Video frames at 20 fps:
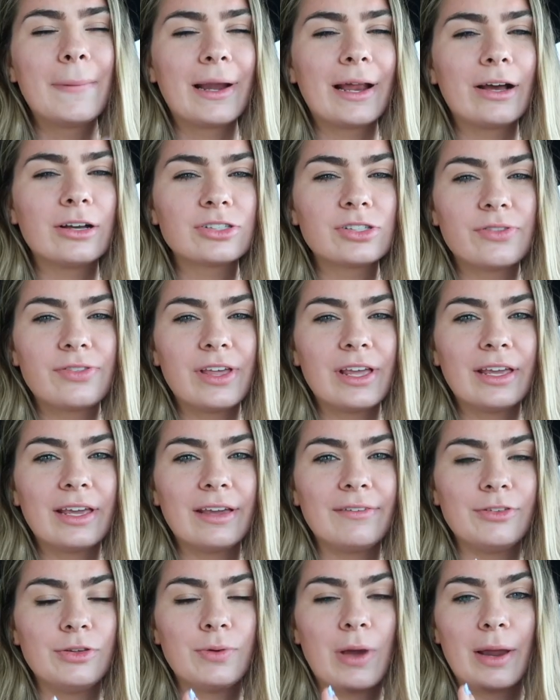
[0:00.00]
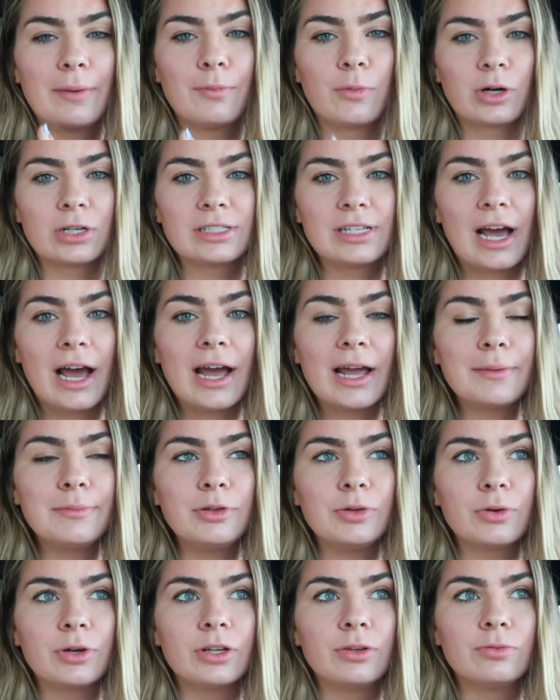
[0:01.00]
But I also think if you had more time,
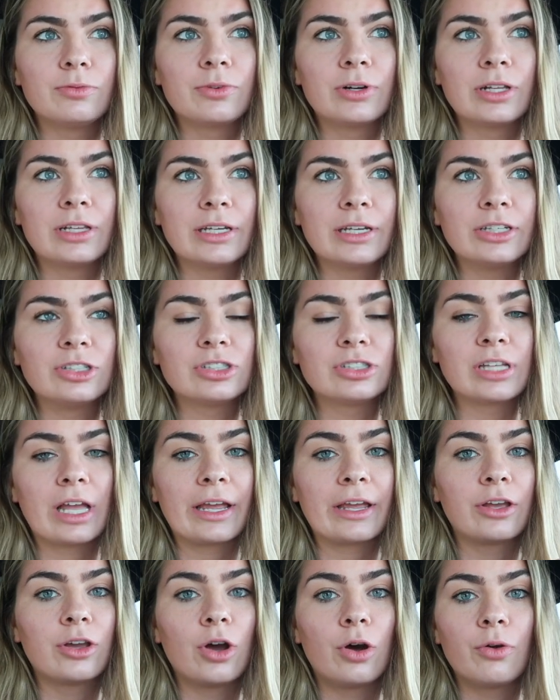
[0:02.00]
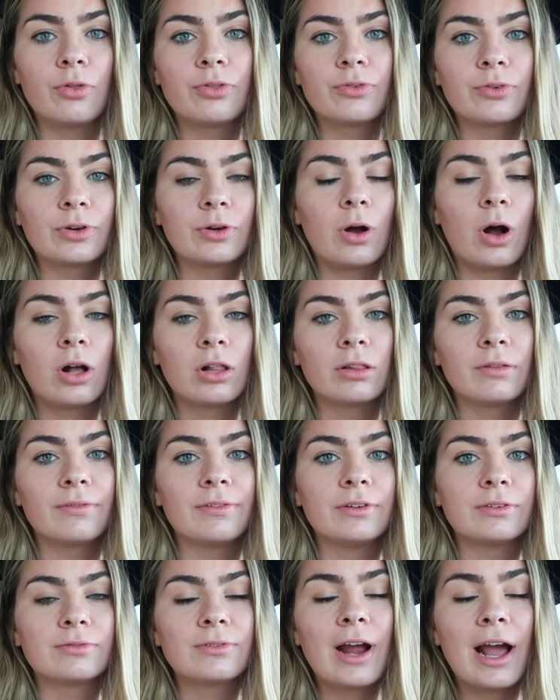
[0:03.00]
you could really just like go through all
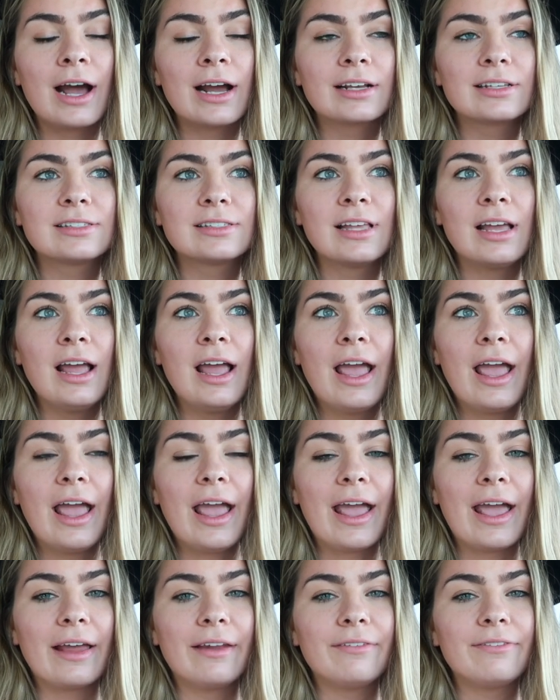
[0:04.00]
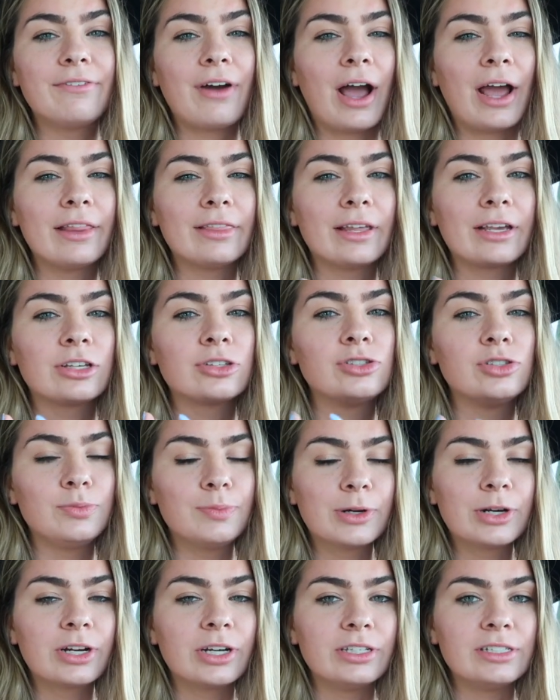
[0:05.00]
of the racks and find like
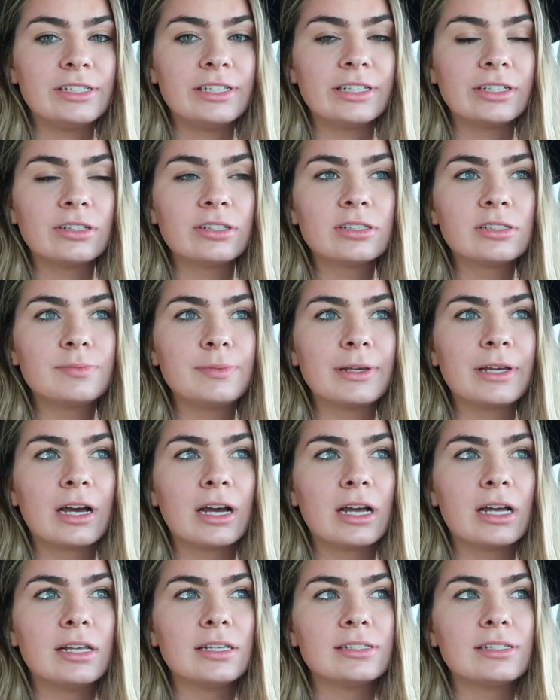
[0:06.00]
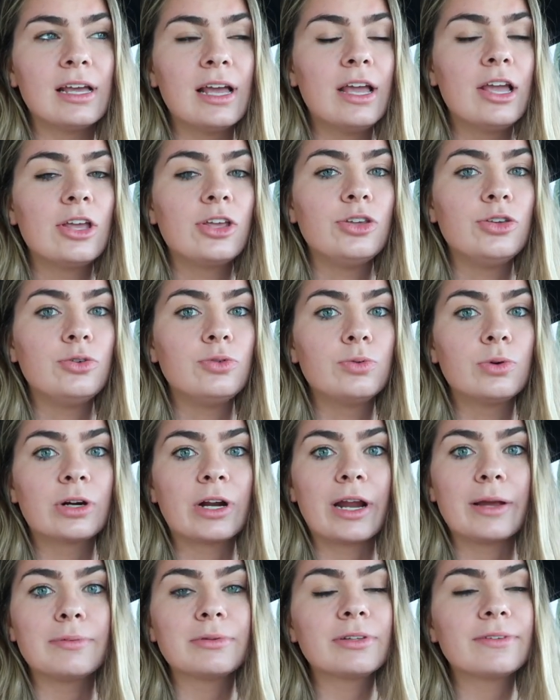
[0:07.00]
super good deals because you
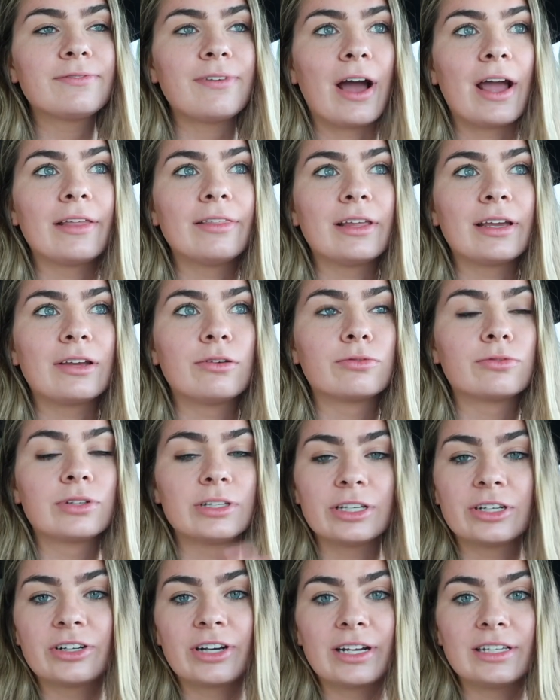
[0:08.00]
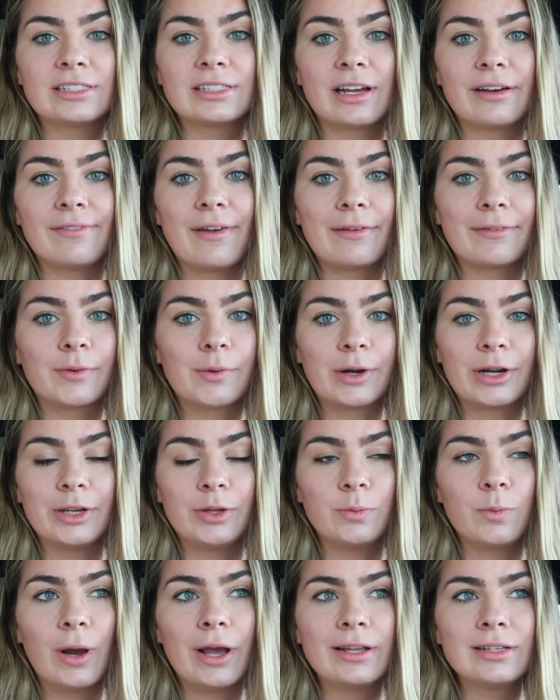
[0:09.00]
were able to find like really great stuff everywhere
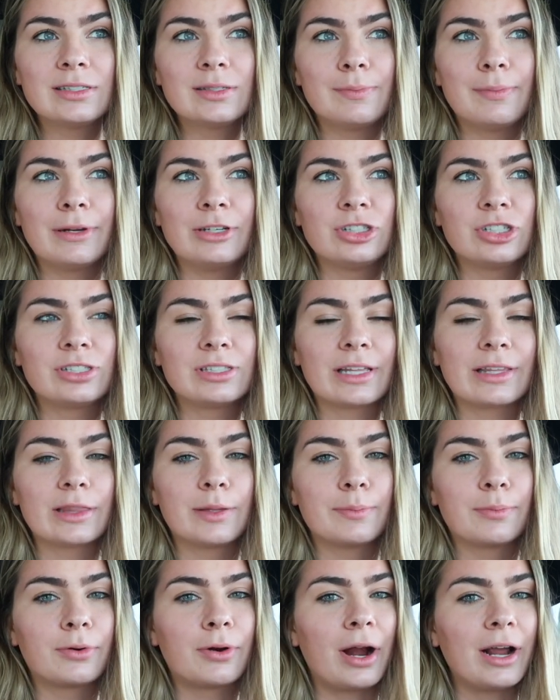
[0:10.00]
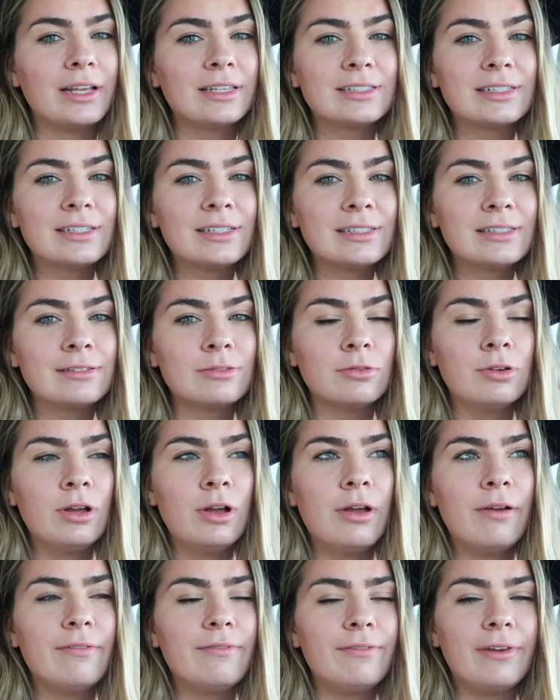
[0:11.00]
you went, but just like the prices
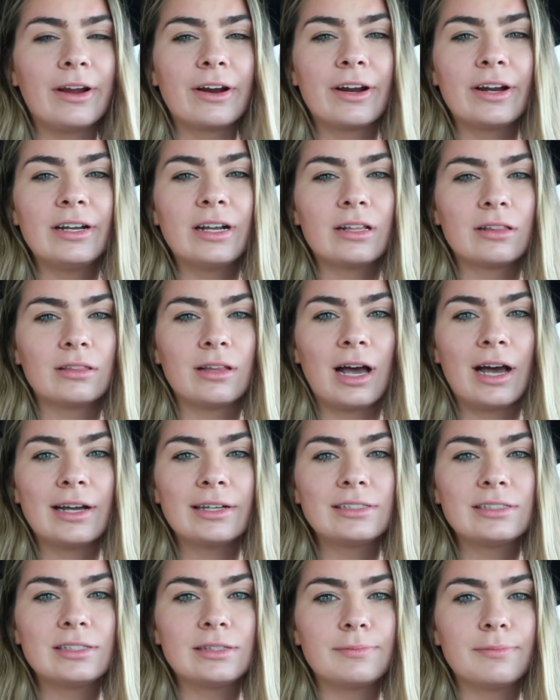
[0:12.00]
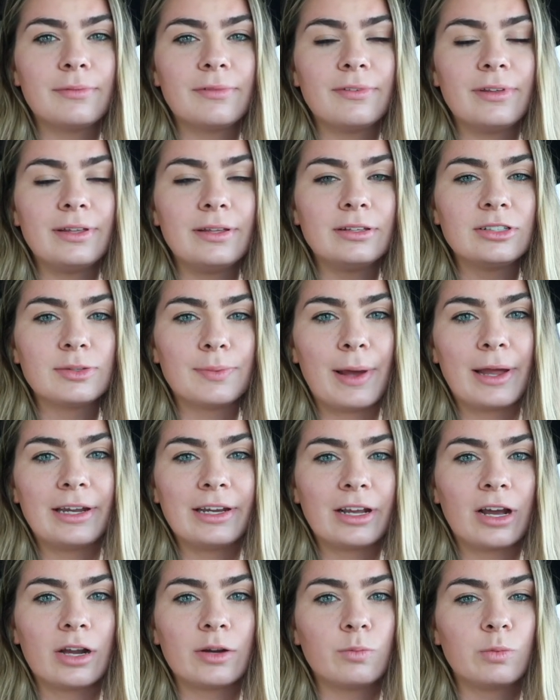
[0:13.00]
varied a lot
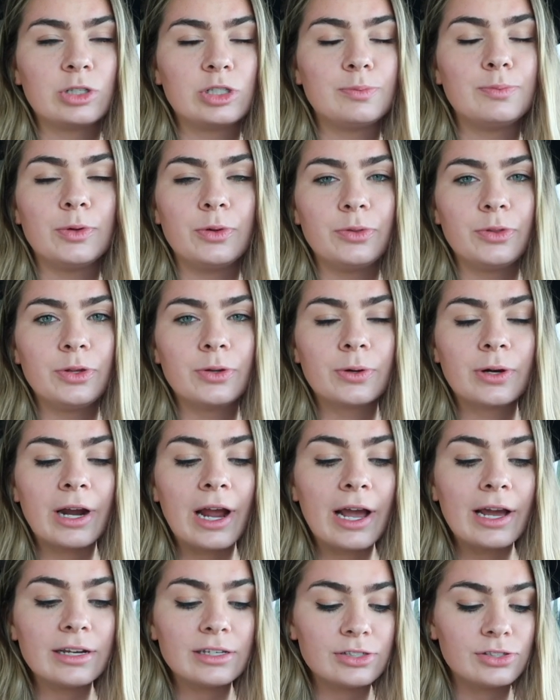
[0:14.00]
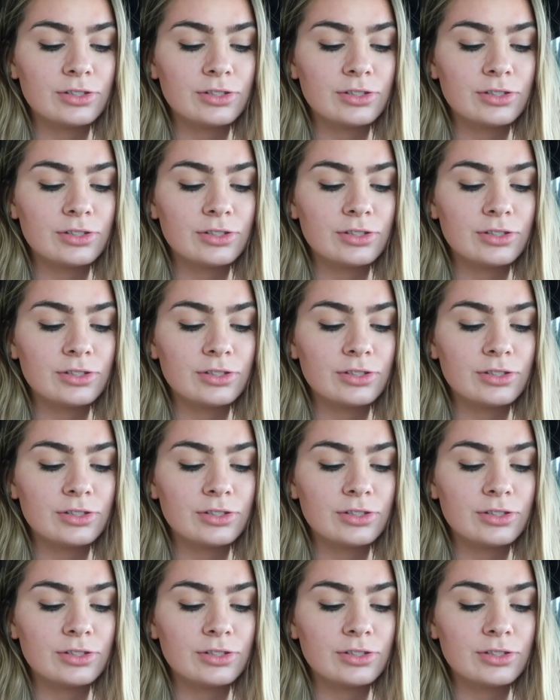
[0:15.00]
depending on which booth you were at.